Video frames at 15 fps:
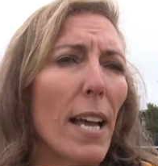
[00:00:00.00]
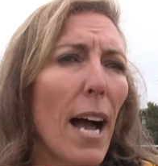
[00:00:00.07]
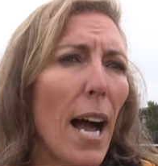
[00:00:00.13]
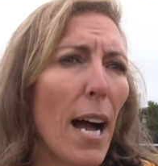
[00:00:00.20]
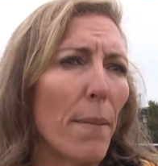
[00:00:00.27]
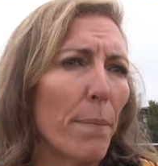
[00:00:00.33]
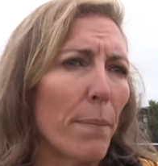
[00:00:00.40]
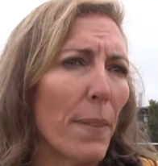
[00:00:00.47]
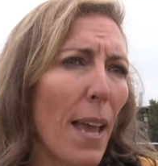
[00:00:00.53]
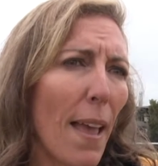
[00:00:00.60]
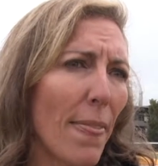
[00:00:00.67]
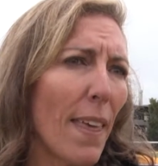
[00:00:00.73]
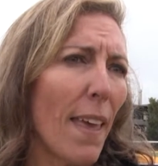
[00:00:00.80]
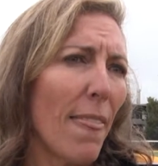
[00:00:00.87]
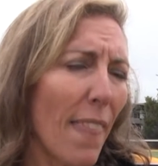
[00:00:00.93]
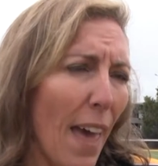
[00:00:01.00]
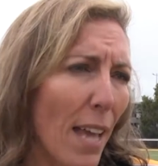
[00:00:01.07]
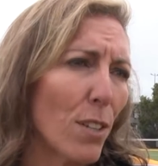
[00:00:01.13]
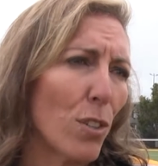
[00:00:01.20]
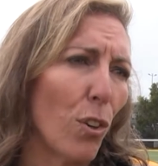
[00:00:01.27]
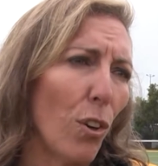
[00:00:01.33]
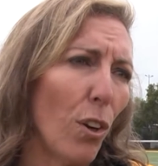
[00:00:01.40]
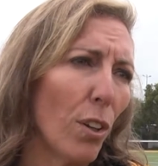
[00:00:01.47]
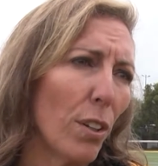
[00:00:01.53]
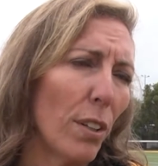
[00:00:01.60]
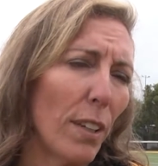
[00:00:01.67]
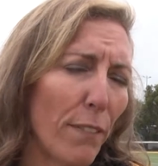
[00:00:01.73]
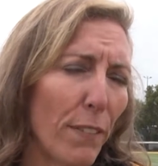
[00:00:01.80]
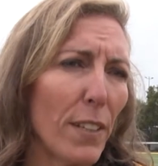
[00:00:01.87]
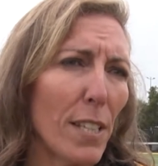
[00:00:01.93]
And then that dirt,
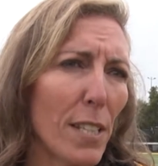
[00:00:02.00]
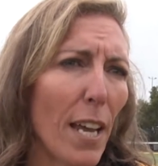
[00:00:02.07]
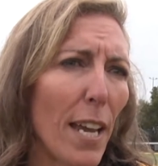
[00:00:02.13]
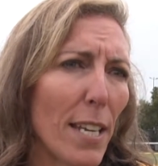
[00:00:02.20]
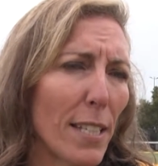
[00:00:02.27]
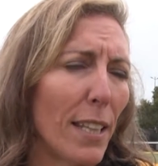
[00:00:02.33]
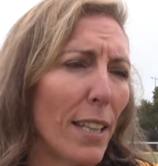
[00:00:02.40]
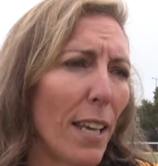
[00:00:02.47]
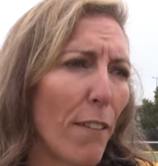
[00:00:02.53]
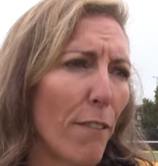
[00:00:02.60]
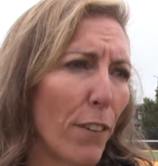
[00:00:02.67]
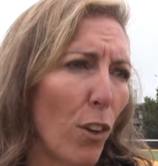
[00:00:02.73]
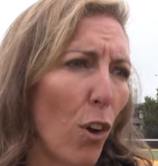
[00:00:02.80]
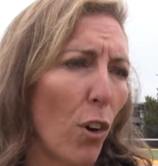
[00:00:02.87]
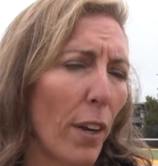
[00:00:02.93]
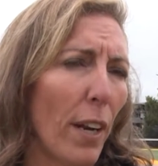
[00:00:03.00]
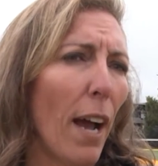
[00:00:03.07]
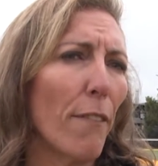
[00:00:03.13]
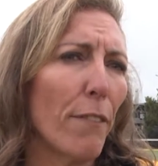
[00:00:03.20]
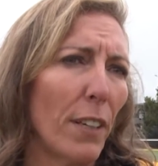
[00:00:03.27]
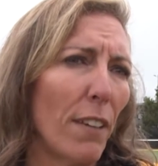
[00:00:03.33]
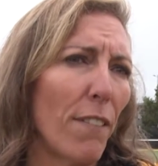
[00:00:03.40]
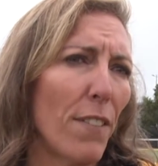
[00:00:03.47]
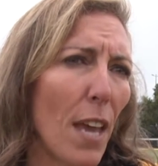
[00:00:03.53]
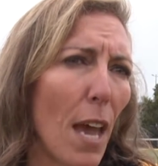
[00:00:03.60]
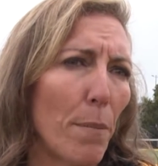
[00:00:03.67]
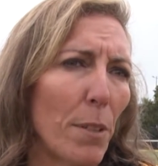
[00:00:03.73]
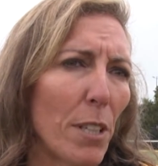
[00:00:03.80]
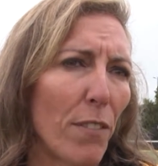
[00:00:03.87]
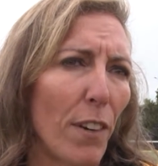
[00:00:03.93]
if it stays in there for long enough, and if the
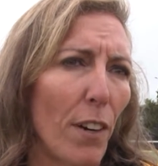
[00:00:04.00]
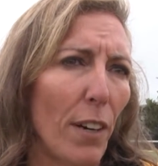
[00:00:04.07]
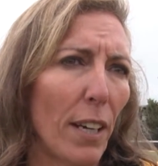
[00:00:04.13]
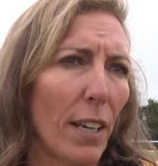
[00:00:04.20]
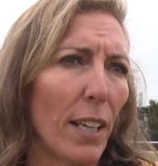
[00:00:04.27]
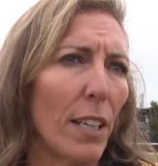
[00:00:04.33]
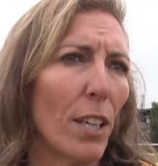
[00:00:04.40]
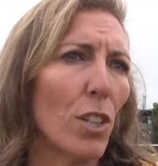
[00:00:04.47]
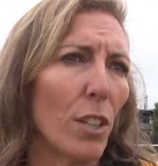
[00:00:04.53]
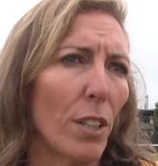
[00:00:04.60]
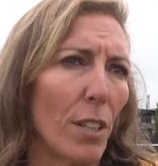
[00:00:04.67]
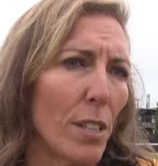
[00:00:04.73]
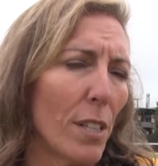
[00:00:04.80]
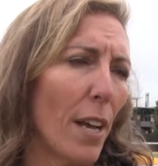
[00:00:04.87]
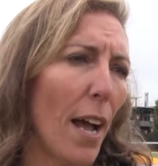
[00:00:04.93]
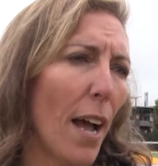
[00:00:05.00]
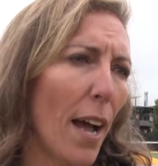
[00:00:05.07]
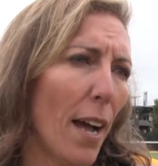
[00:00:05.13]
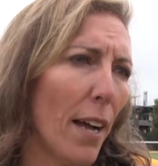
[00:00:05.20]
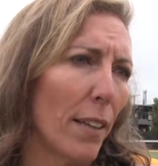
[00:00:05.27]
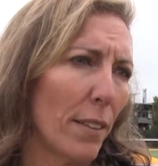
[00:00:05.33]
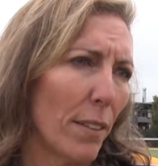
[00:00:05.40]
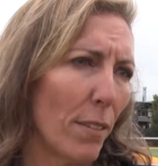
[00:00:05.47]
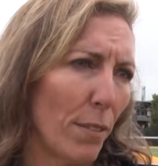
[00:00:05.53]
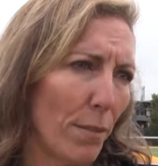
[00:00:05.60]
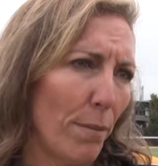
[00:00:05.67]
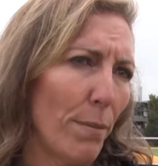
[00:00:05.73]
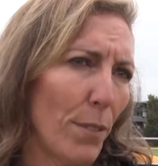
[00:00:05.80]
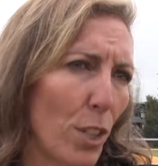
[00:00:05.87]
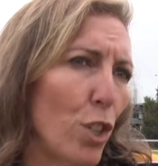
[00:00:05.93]
atmospheric conditions are
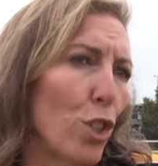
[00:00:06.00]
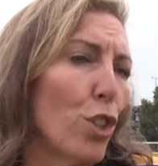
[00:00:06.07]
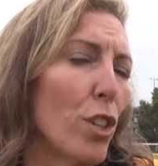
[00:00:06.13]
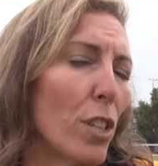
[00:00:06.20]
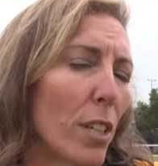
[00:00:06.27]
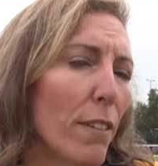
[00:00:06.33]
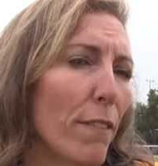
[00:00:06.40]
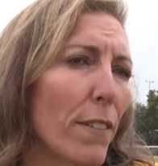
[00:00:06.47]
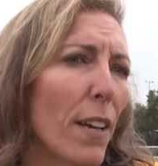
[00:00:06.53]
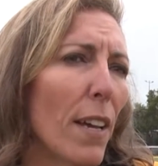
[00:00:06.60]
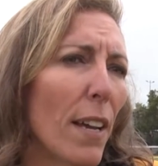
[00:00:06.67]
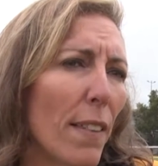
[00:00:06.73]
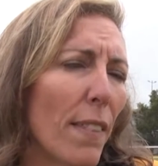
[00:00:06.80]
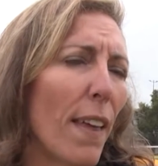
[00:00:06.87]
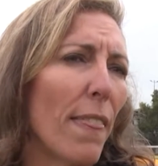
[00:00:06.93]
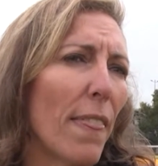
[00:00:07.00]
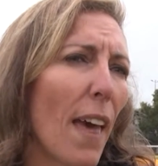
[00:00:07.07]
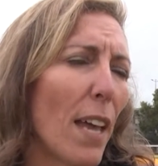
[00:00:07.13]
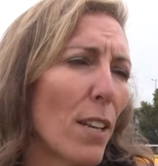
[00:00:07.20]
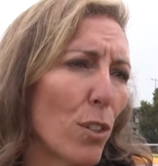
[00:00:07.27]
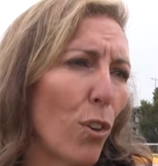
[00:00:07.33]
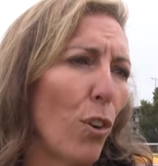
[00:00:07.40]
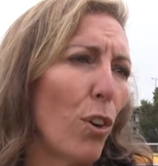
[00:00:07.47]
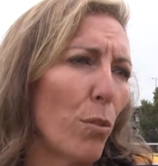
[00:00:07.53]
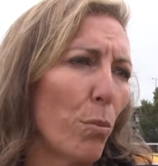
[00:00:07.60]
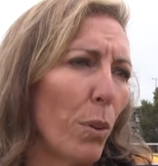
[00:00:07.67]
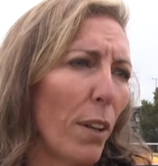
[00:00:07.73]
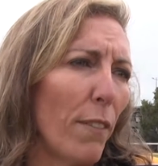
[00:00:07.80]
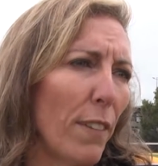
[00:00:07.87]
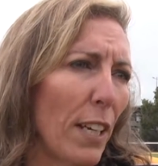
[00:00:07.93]
conducive, then that dirt
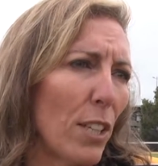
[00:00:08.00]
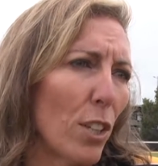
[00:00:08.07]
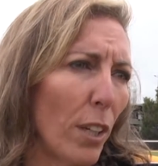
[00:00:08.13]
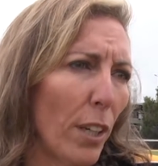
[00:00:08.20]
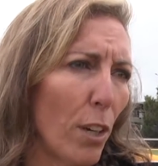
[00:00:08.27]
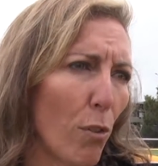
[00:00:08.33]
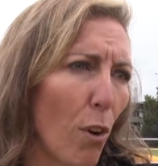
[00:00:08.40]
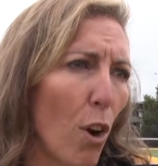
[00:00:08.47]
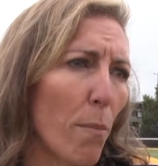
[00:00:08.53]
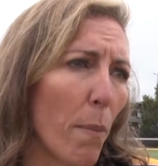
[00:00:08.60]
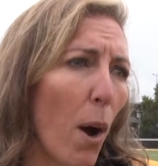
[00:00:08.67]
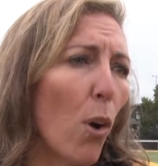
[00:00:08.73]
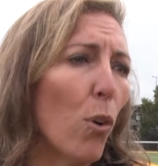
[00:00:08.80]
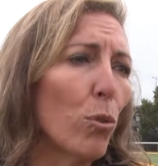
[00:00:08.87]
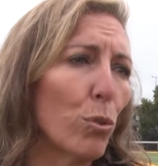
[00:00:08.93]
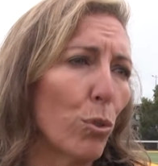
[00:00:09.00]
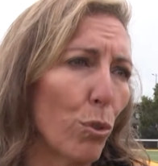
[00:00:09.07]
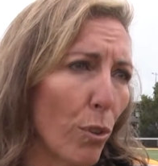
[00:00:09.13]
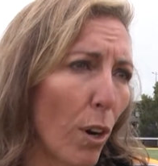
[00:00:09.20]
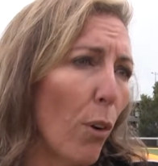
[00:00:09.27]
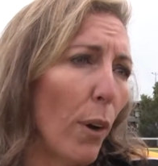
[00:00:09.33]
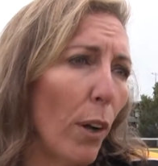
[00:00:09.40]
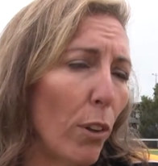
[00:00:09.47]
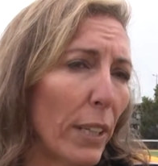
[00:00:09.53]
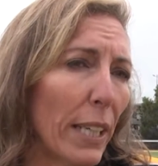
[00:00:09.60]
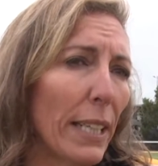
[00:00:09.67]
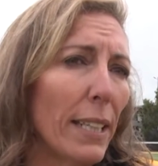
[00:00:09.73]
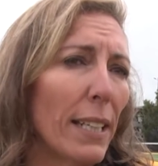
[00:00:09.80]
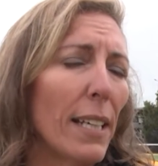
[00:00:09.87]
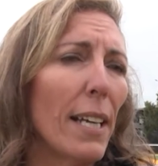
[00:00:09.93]
will eventually grow mould or grow
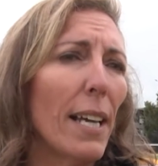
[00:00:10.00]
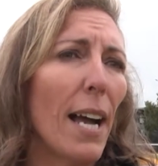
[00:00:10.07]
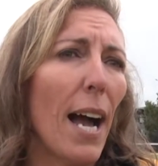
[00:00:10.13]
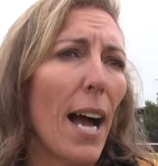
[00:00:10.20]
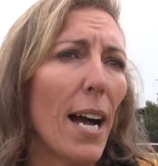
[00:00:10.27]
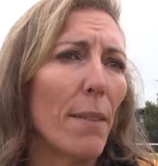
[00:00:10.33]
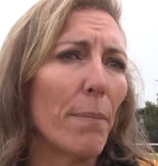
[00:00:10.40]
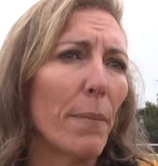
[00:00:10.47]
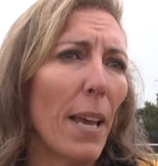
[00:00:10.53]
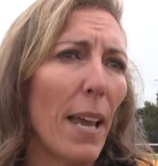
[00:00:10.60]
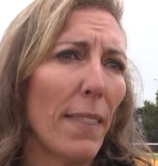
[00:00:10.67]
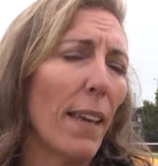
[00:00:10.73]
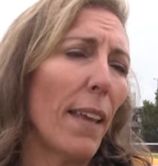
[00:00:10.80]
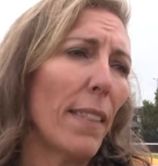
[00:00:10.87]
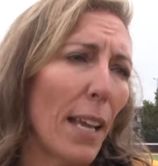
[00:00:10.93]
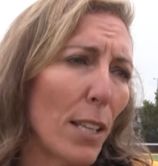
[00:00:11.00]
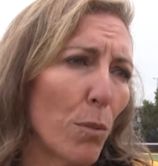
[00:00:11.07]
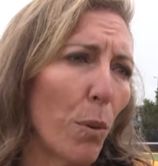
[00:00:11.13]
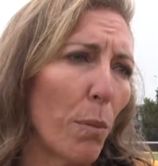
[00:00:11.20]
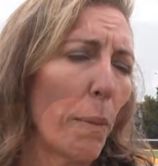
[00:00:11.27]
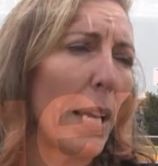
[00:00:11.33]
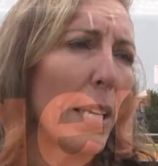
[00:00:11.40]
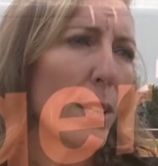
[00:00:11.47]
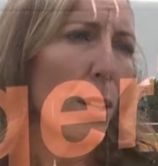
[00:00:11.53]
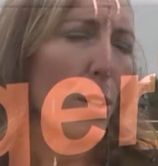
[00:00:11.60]
algae, and then that's what makes